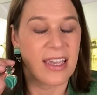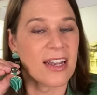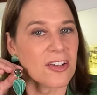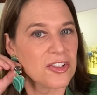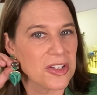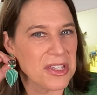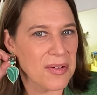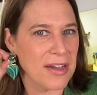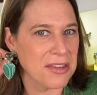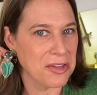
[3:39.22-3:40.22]
And I'll show
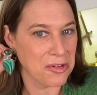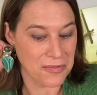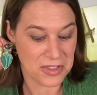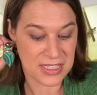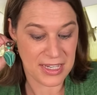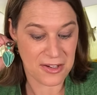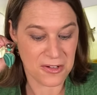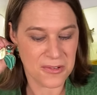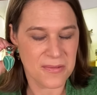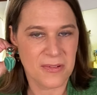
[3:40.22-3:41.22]
you how they look for
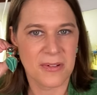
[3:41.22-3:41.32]
scale.